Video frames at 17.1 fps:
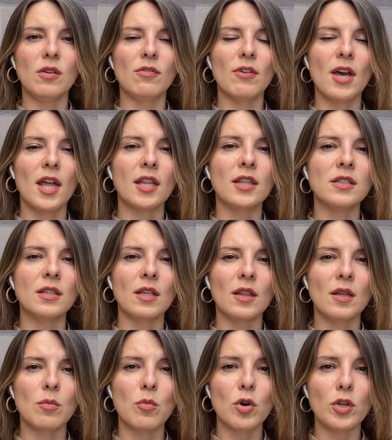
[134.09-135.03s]
event
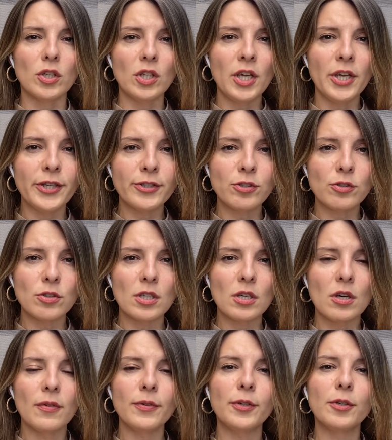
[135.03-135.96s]
in the modern
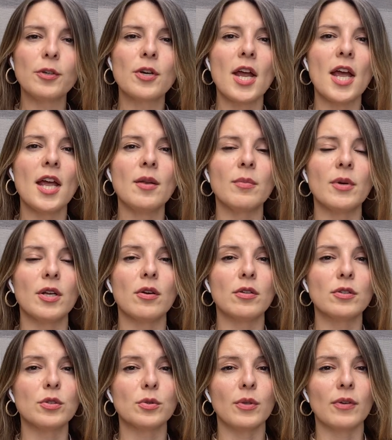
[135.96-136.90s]
history of Ukraine but
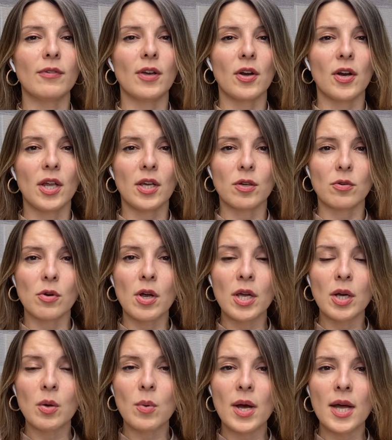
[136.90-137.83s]
also a very
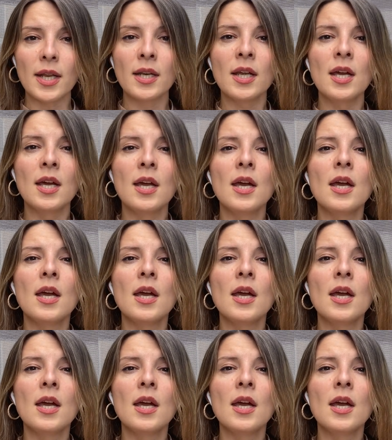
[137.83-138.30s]
heroic one.